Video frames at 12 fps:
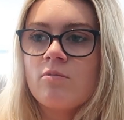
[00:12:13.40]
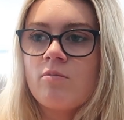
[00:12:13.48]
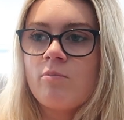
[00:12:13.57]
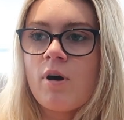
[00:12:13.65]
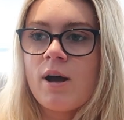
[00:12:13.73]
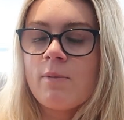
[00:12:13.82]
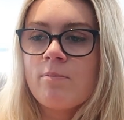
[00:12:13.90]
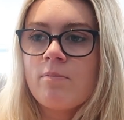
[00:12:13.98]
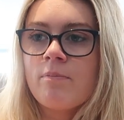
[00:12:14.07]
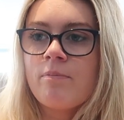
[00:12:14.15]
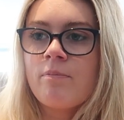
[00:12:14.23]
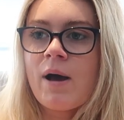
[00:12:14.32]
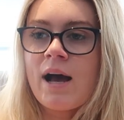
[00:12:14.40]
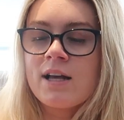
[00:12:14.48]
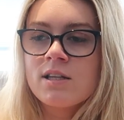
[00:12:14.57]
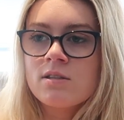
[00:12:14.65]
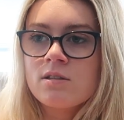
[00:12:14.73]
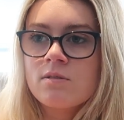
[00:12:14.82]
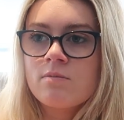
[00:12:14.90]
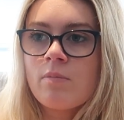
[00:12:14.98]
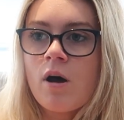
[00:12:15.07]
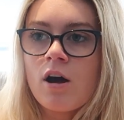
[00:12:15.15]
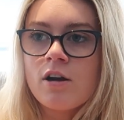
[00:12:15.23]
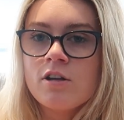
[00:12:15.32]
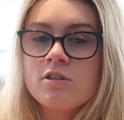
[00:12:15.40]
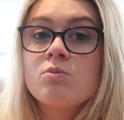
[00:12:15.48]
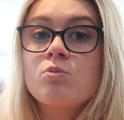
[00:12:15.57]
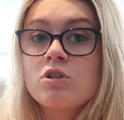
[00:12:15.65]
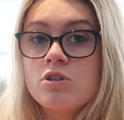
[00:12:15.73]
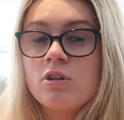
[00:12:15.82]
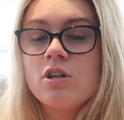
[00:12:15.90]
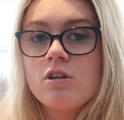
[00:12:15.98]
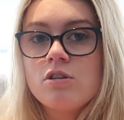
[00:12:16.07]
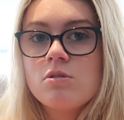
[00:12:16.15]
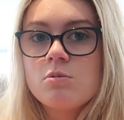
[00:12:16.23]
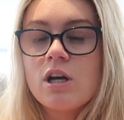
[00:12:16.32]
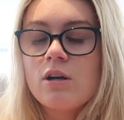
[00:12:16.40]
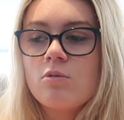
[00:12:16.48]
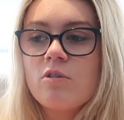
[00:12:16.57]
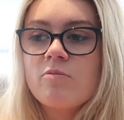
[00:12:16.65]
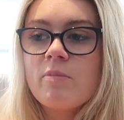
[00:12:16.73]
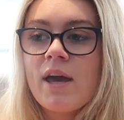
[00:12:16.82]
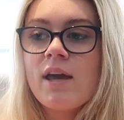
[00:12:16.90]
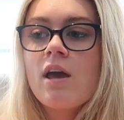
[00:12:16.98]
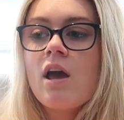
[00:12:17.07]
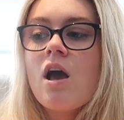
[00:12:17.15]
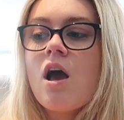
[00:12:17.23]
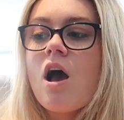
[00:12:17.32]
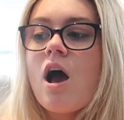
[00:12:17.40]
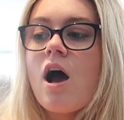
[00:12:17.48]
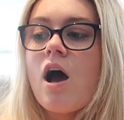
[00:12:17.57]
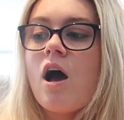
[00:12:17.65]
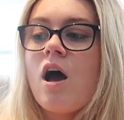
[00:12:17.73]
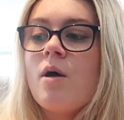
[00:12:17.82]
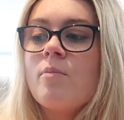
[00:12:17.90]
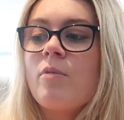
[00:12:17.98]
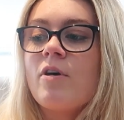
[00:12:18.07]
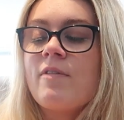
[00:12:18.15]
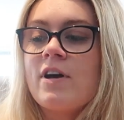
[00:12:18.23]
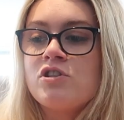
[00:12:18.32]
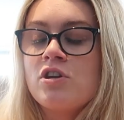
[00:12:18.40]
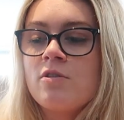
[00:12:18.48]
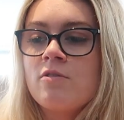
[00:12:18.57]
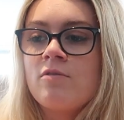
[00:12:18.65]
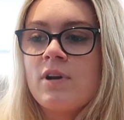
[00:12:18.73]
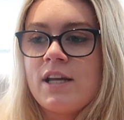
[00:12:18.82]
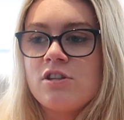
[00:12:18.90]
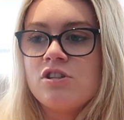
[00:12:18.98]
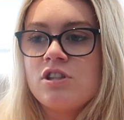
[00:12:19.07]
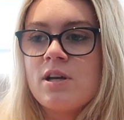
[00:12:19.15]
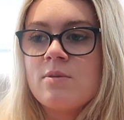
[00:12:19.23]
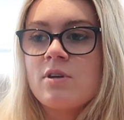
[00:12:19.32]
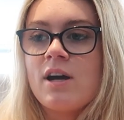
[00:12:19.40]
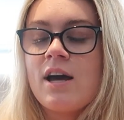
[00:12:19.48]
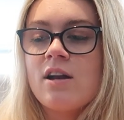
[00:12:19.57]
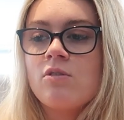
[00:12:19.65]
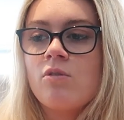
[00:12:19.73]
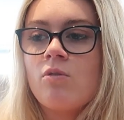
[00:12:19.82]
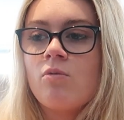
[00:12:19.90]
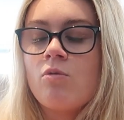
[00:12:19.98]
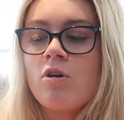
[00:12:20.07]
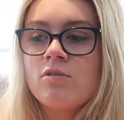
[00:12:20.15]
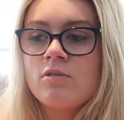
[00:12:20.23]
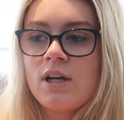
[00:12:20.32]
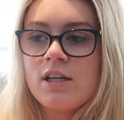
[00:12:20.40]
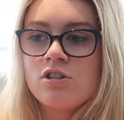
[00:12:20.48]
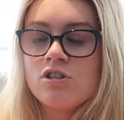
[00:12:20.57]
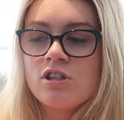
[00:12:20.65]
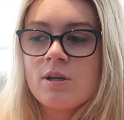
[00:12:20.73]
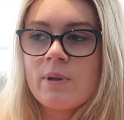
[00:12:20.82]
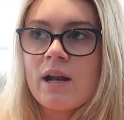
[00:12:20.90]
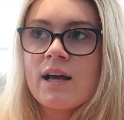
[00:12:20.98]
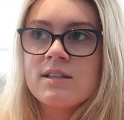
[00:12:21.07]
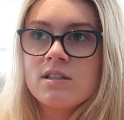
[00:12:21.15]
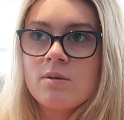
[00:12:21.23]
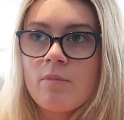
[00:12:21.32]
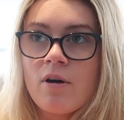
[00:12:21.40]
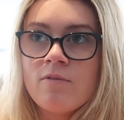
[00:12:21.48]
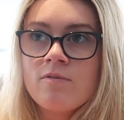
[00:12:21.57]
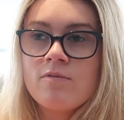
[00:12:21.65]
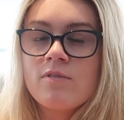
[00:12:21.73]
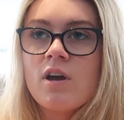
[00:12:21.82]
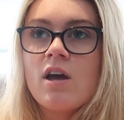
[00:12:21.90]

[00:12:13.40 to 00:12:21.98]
my past partners was on the YouTube channel with me. But I've had 2 relationships. I had one relationship that lasted a month.